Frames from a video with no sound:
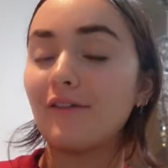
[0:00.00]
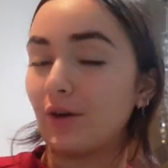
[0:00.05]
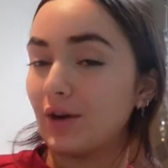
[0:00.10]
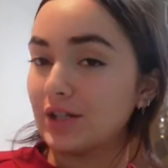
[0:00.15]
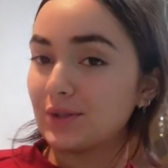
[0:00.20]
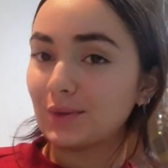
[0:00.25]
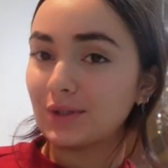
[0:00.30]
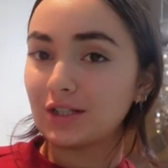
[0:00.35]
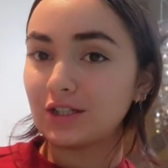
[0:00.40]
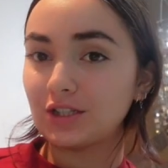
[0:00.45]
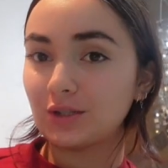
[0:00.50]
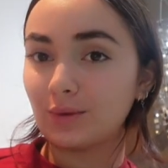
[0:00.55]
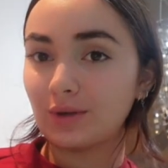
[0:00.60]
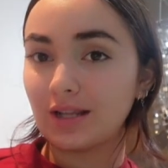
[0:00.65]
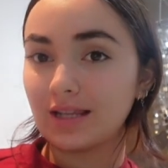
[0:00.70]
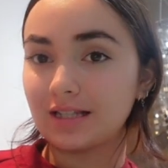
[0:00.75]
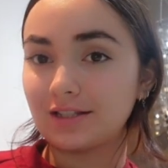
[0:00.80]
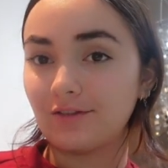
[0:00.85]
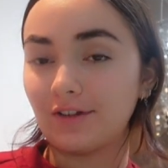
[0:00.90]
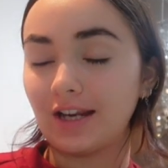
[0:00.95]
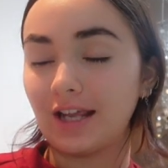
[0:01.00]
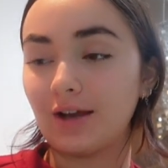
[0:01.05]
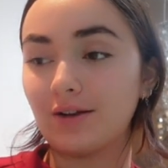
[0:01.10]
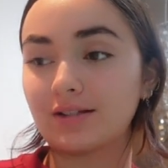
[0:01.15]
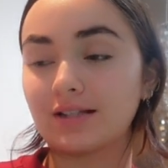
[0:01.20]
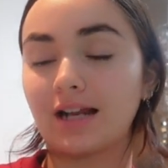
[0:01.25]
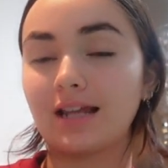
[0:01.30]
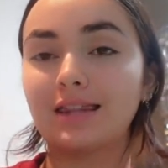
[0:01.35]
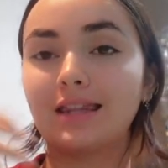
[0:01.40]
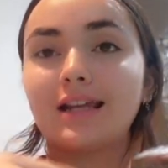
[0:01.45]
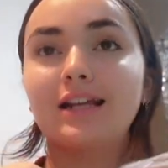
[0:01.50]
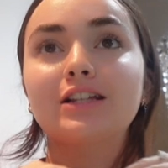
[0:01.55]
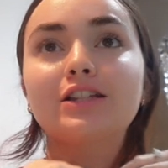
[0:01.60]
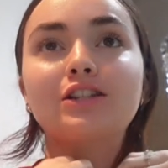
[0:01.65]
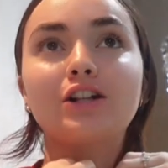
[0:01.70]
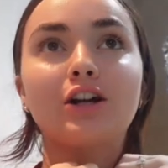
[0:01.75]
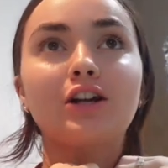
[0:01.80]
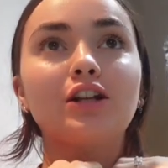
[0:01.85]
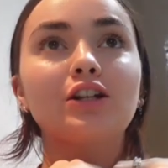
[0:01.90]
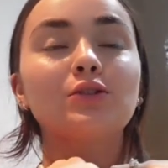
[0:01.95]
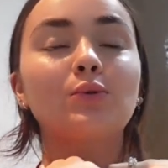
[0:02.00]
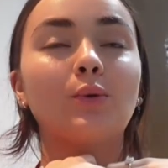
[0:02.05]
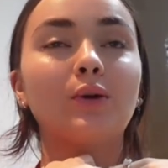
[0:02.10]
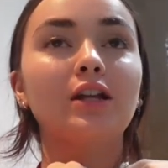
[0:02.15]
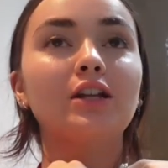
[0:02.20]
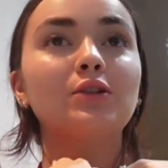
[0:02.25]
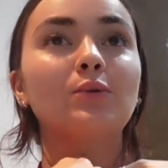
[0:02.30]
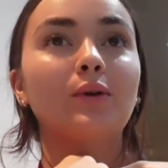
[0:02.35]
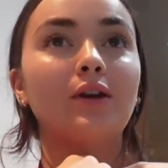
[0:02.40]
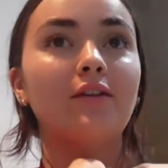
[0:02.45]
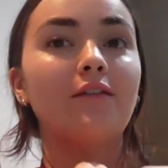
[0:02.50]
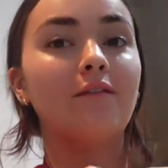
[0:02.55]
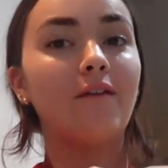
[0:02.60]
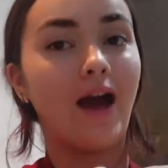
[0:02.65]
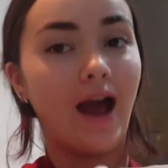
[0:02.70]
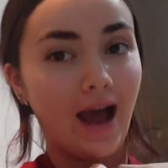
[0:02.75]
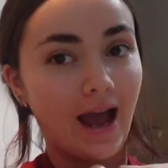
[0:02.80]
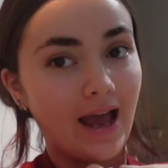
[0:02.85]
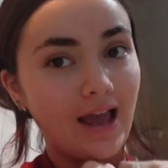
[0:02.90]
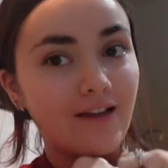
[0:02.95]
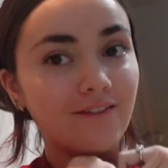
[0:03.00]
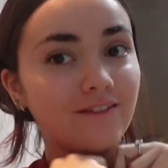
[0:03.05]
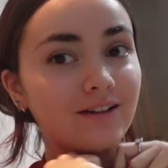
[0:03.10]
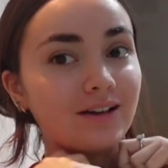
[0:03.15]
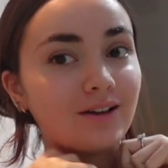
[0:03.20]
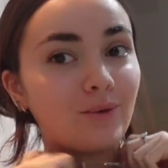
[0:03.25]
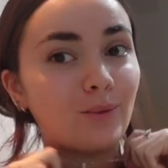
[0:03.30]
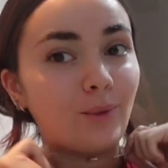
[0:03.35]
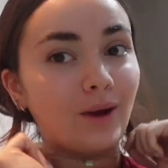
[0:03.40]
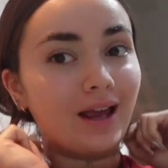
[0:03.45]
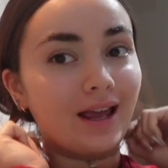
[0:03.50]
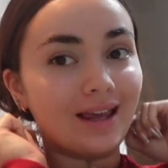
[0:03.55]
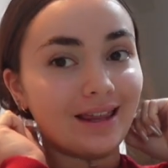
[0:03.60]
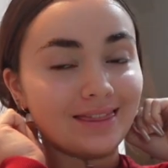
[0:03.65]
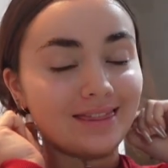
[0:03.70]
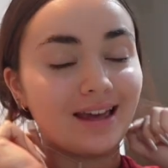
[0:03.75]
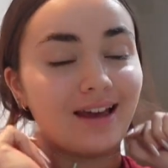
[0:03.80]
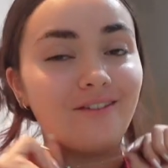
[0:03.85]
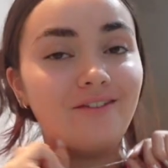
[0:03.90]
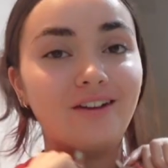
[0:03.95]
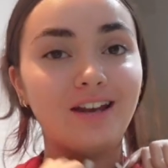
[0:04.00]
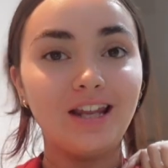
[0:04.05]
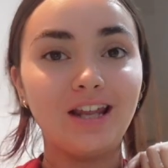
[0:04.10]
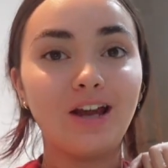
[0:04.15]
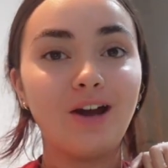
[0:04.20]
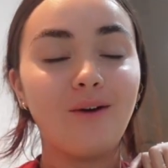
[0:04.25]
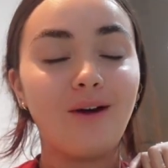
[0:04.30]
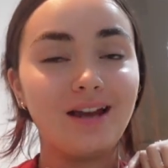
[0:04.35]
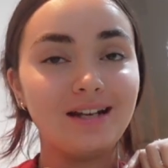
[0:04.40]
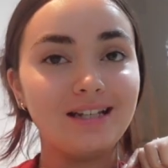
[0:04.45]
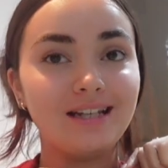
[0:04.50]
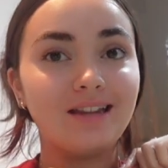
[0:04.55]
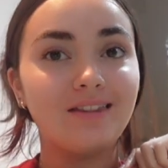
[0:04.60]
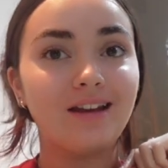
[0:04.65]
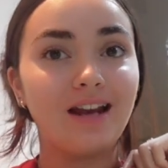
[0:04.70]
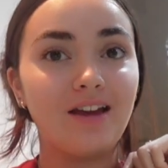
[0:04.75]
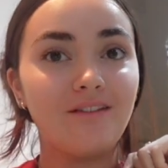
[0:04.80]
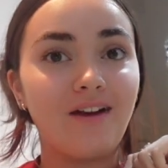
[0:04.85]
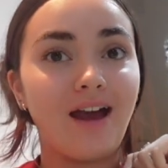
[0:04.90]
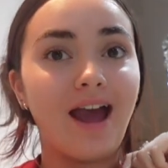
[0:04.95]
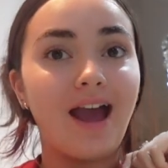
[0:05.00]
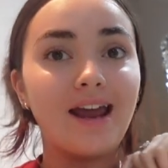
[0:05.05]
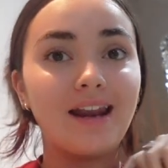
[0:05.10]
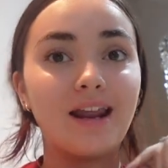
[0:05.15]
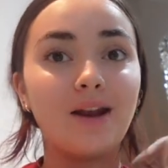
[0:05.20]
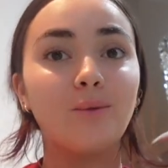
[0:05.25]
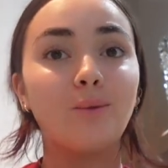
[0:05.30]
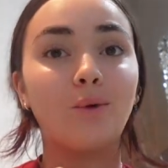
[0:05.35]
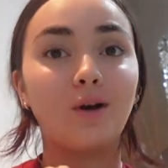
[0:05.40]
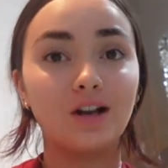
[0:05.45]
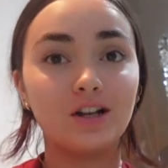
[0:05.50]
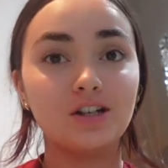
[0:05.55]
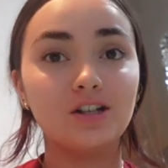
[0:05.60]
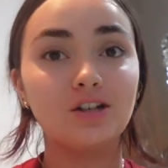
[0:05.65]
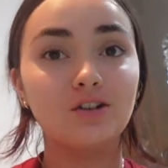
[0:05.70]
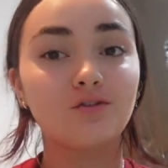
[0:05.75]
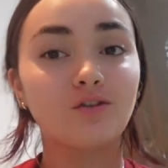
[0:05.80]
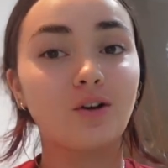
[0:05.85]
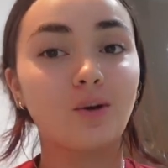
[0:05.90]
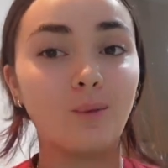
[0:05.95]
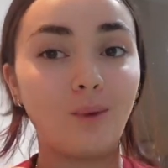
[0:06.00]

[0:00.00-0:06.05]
I've always wanted to do one of these videos, and I think starting 2025 with a video idea that I've had and wanted to do for a